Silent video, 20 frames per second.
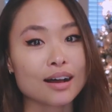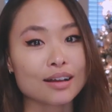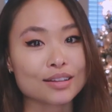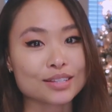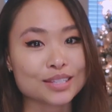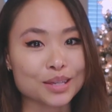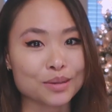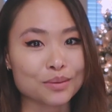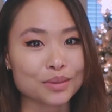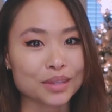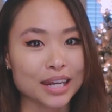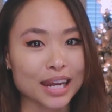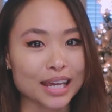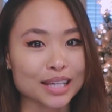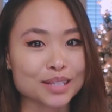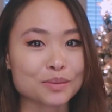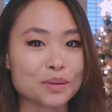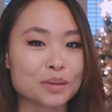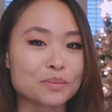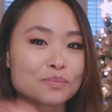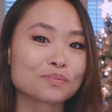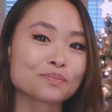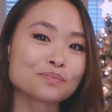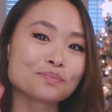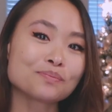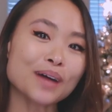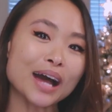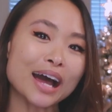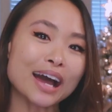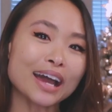I'll see you in the next
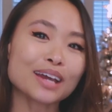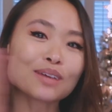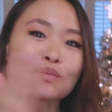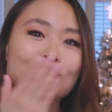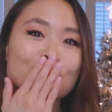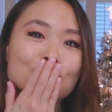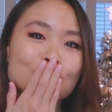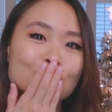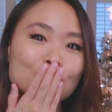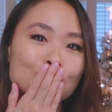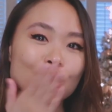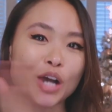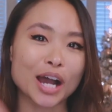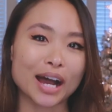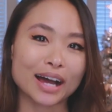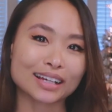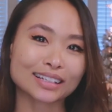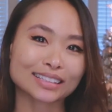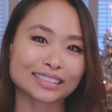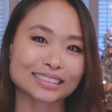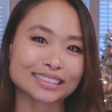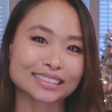one. Bye. Mwah.